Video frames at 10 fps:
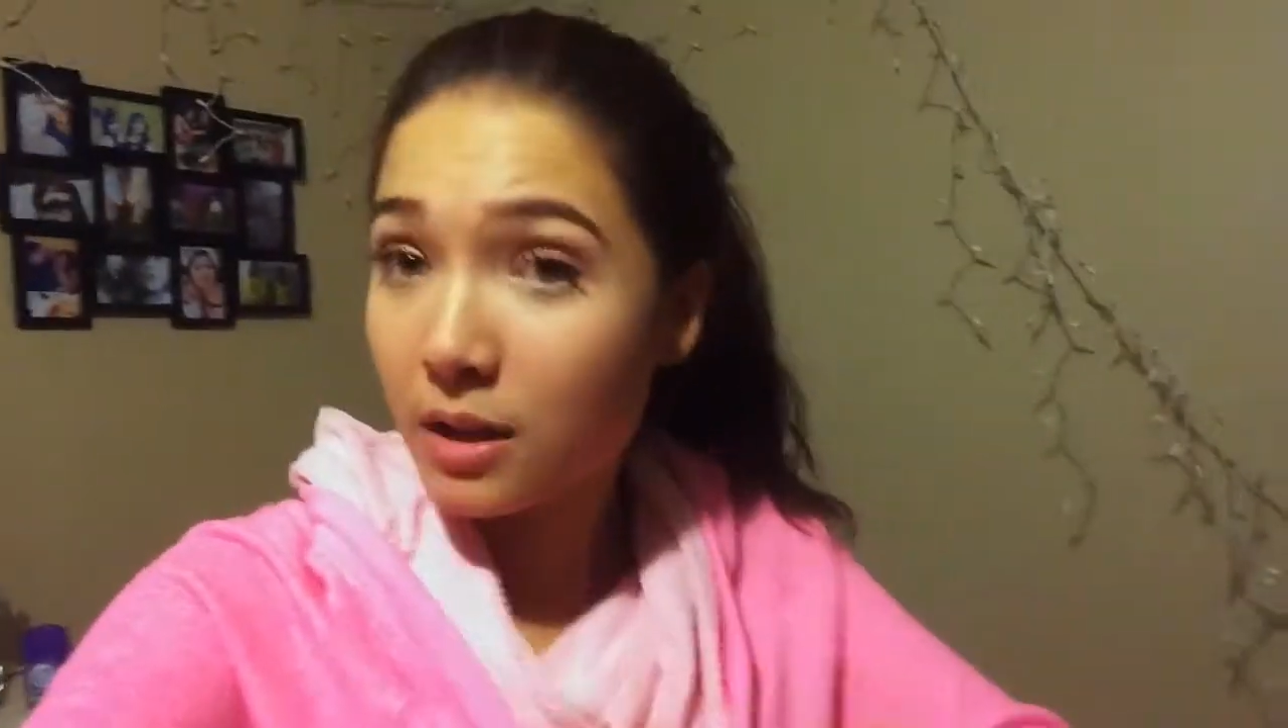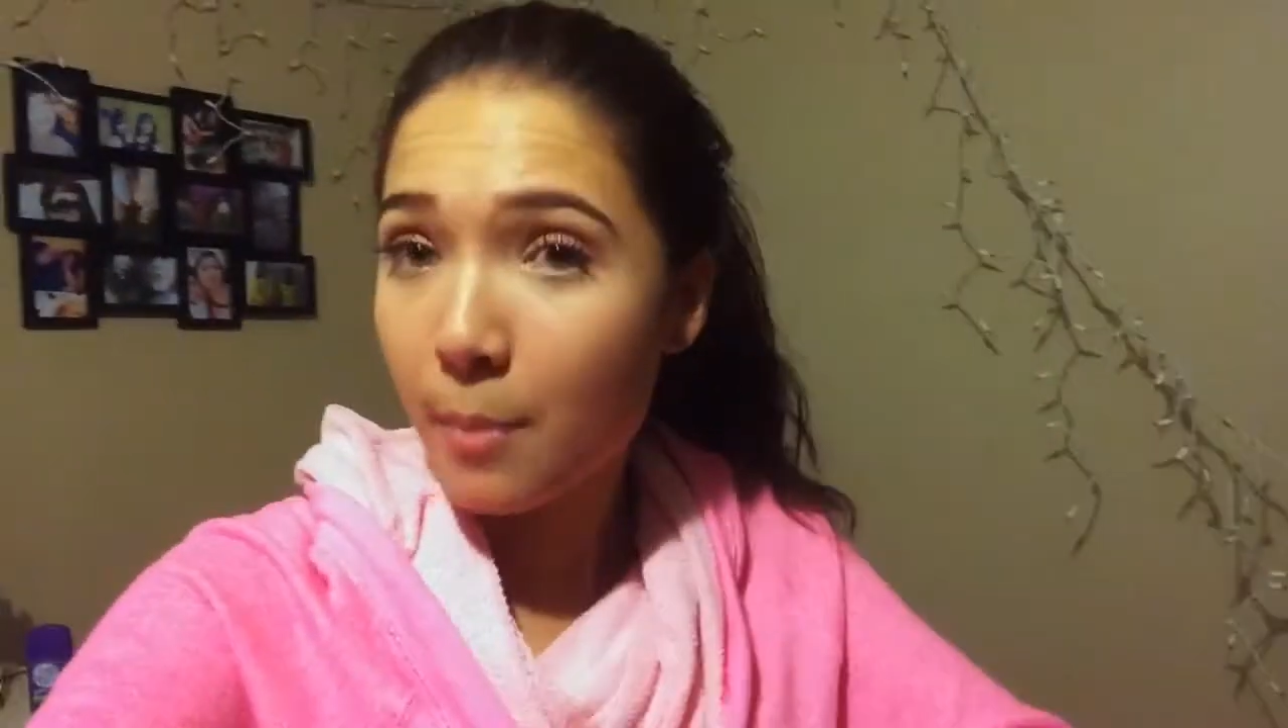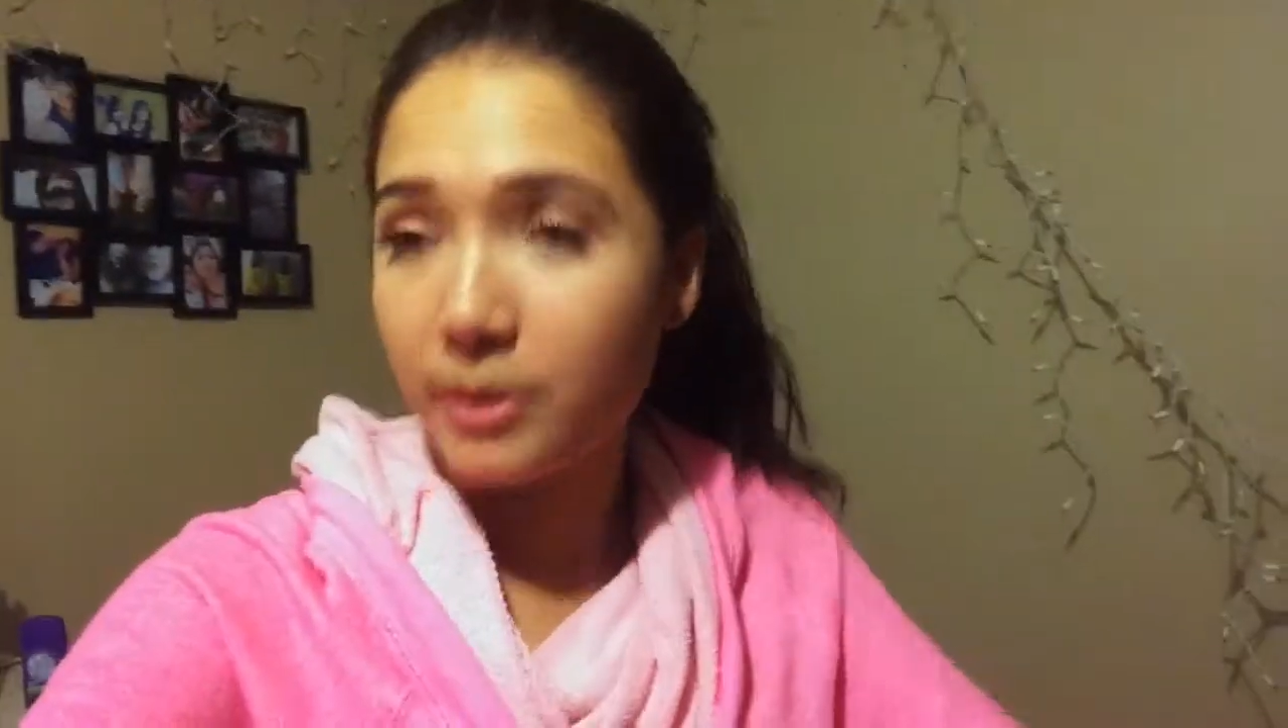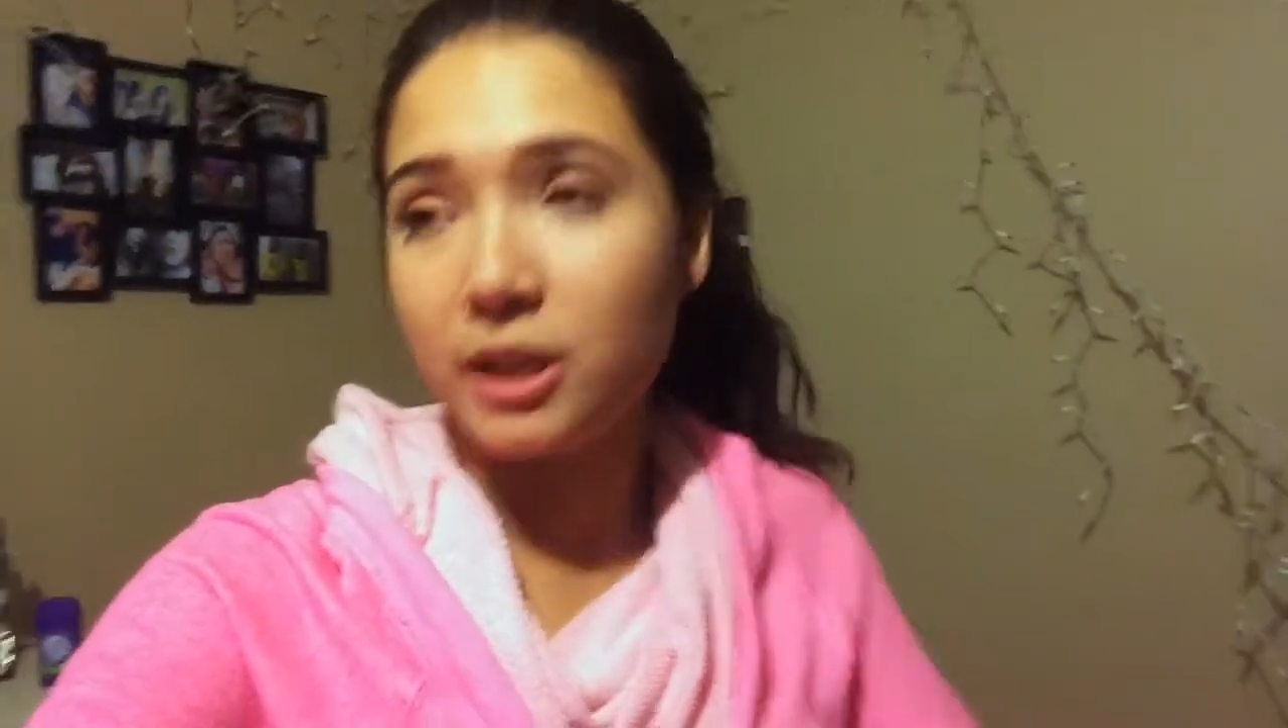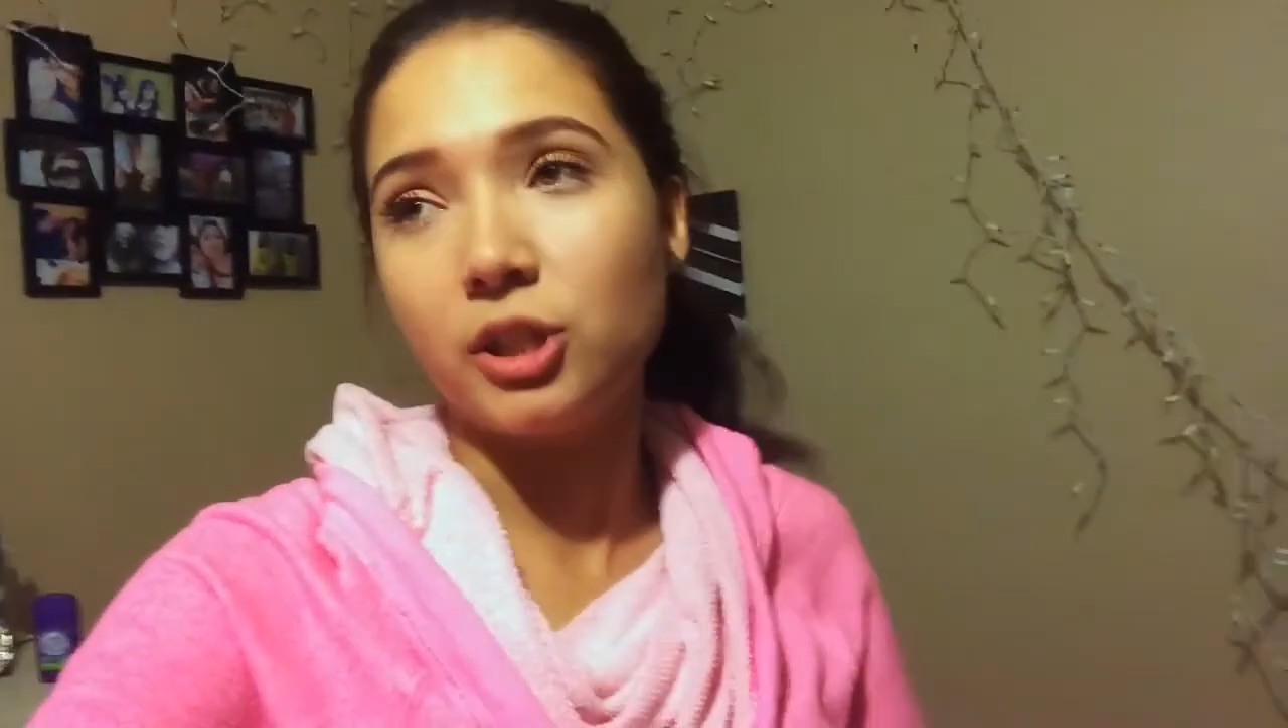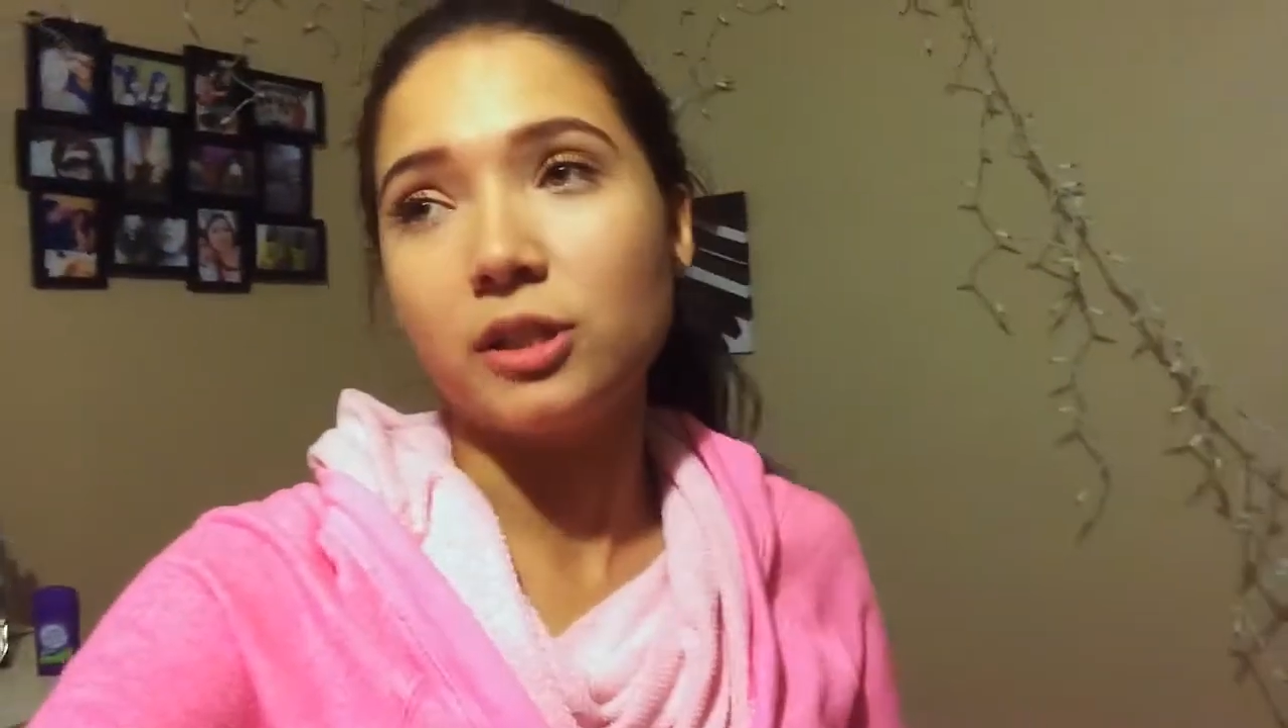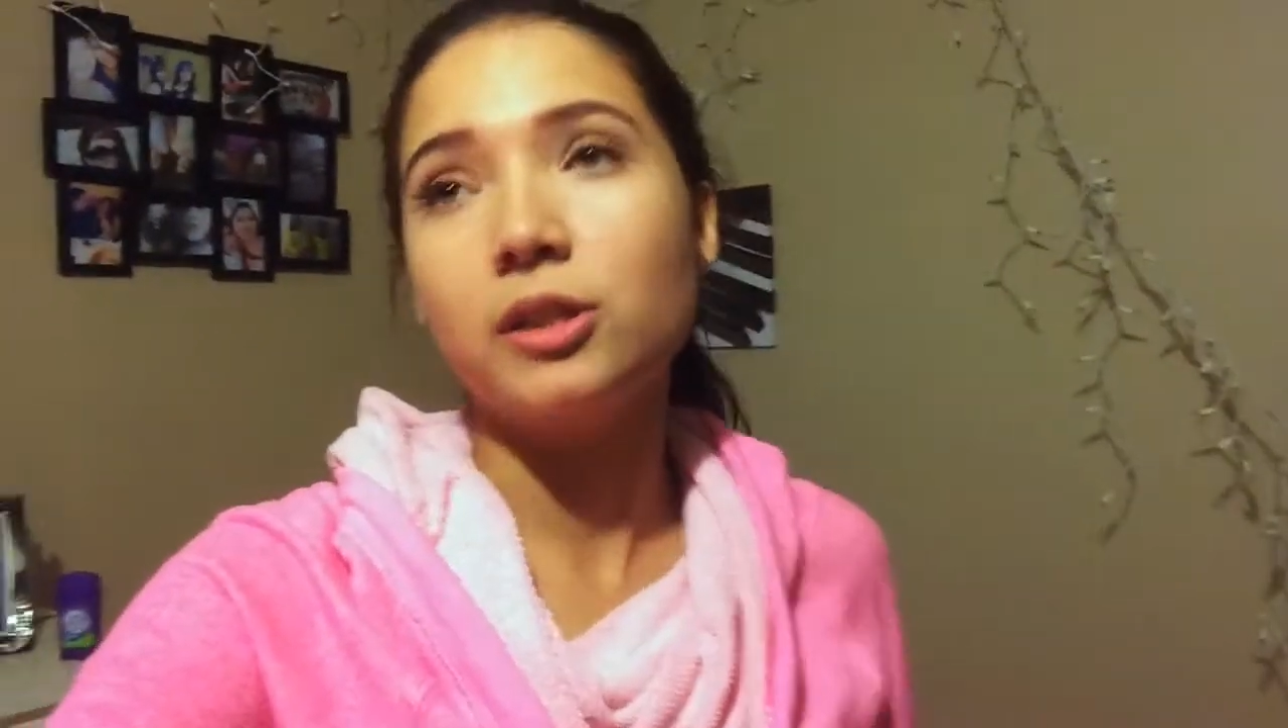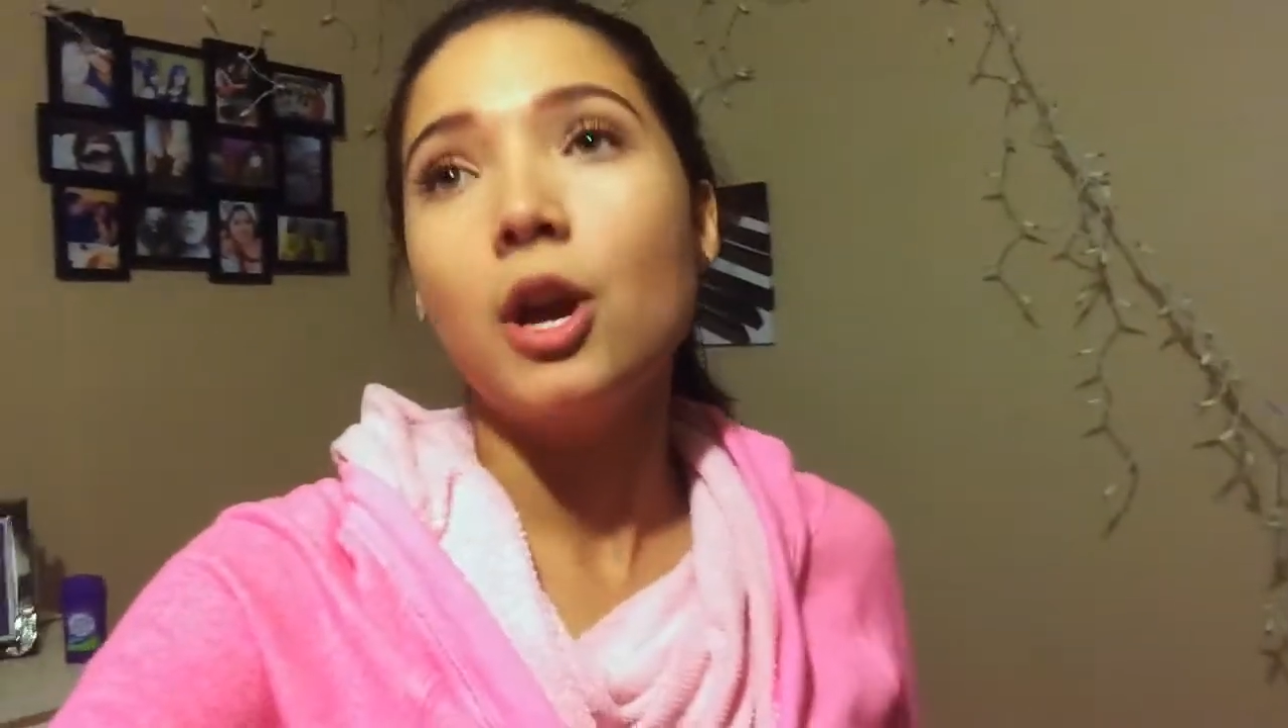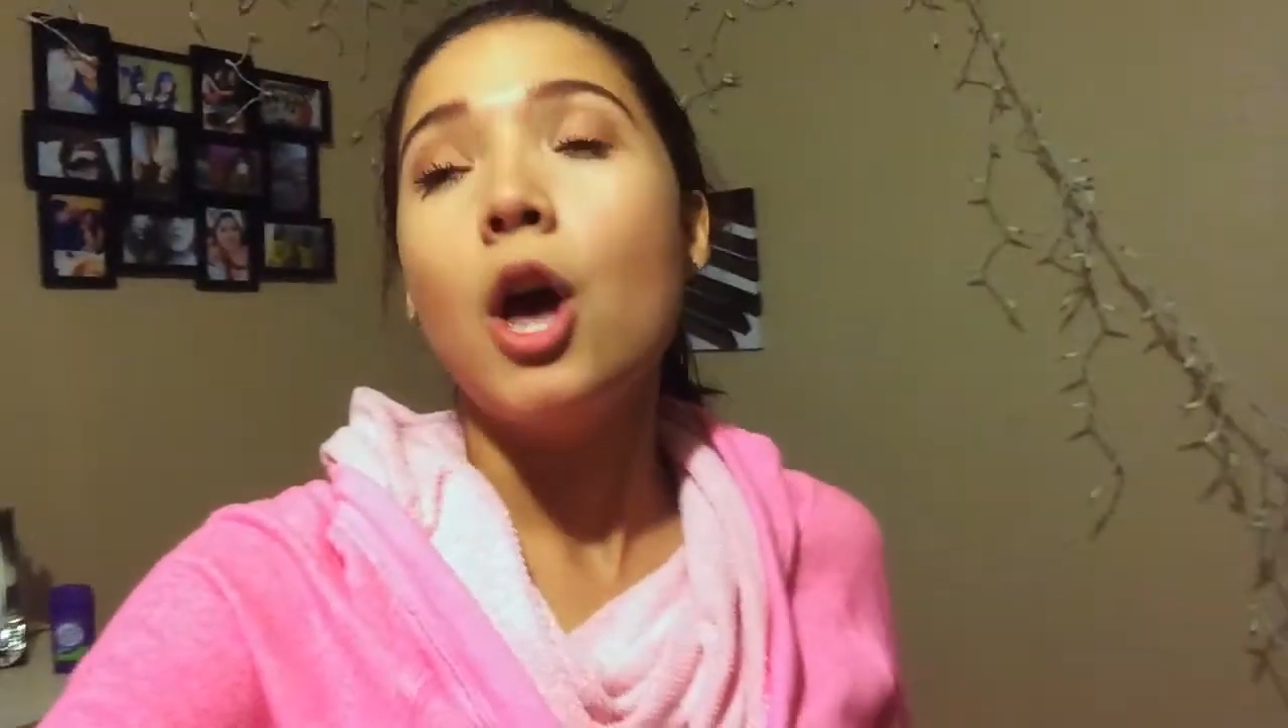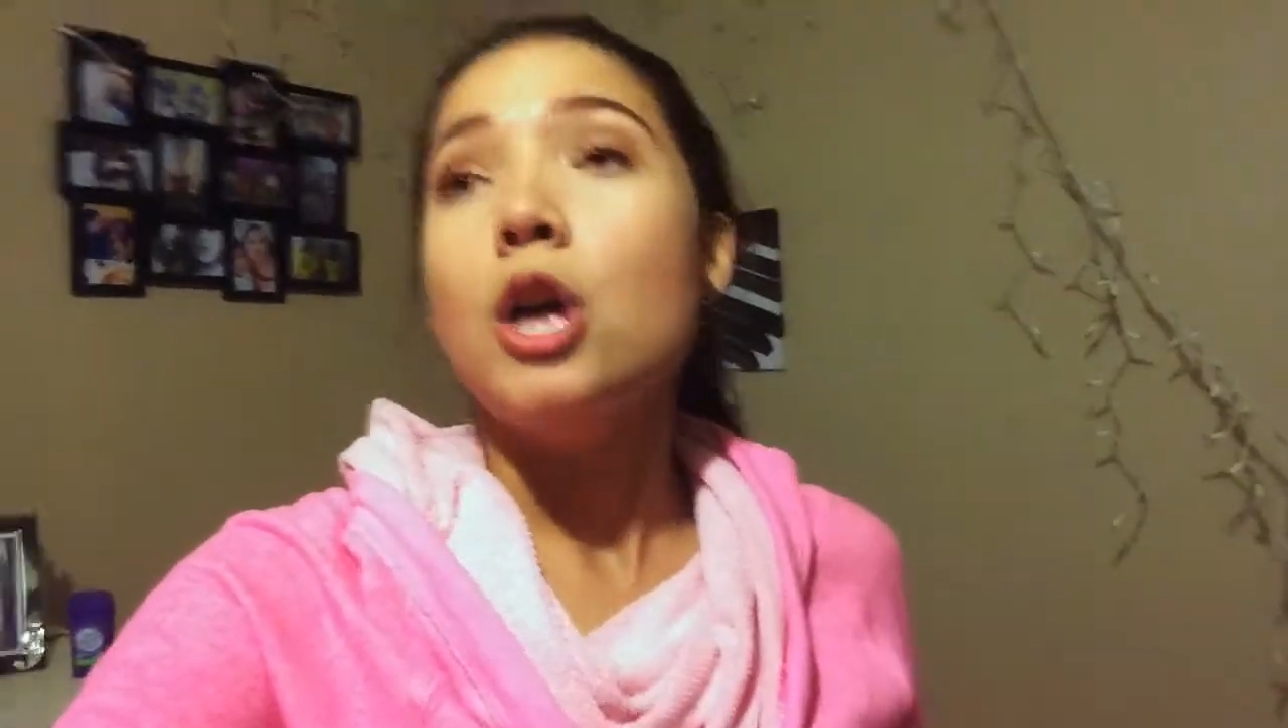competitions.